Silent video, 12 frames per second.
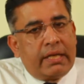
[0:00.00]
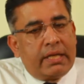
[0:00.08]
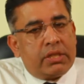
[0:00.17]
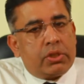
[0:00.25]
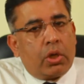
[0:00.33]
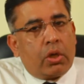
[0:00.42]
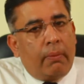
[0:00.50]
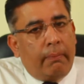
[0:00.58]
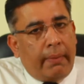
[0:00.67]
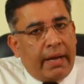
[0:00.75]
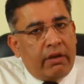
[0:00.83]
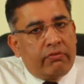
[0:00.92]
test or
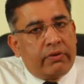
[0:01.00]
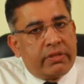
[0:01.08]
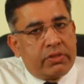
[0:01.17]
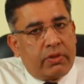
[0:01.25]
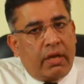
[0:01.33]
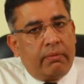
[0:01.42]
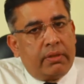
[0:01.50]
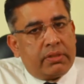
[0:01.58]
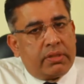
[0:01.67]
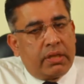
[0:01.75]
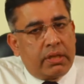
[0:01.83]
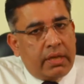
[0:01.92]
combined first
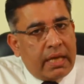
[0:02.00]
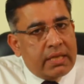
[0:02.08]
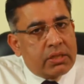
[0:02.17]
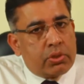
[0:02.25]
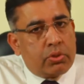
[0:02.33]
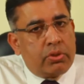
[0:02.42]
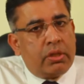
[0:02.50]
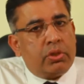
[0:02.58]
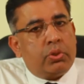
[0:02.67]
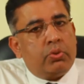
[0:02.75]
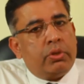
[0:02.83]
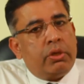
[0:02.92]
trimester test done
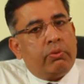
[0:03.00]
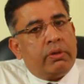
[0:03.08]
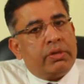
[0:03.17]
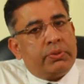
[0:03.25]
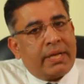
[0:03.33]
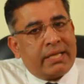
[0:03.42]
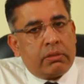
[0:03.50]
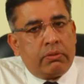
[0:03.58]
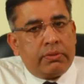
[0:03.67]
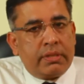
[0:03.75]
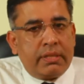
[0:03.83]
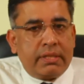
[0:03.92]
through nuchal
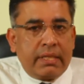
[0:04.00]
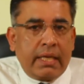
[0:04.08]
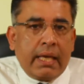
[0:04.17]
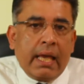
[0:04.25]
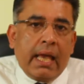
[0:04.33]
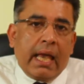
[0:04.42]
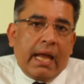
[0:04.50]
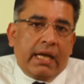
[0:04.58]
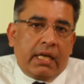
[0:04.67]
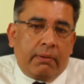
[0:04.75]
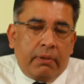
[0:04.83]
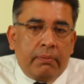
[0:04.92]
translucency and
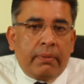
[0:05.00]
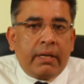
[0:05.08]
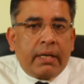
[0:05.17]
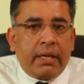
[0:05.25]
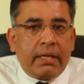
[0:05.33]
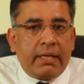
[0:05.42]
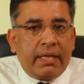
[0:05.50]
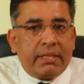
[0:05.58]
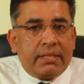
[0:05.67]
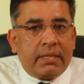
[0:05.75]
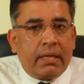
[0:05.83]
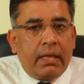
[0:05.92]
double marker
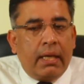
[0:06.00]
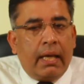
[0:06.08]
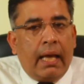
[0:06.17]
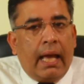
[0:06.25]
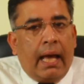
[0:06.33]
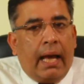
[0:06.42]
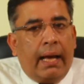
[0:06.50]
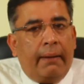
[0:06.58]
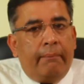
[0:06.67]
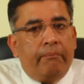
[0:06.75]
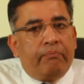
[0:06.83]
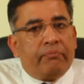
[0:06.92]
test.
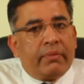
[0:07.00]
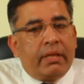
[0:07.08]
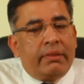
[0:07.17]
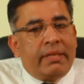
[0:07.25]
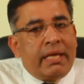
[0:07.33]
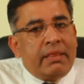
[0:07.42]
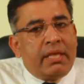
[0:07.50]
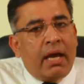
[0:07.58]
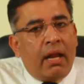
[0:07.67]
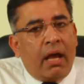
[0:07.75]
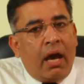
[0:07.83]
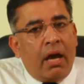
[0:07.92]
Then
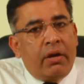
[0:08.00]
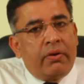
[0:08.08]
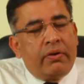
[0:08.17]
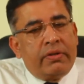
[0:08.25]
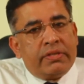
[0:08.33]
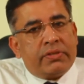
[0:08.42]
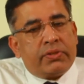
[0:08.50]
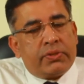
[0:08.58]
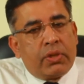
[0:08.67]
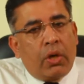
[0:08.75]
there are risks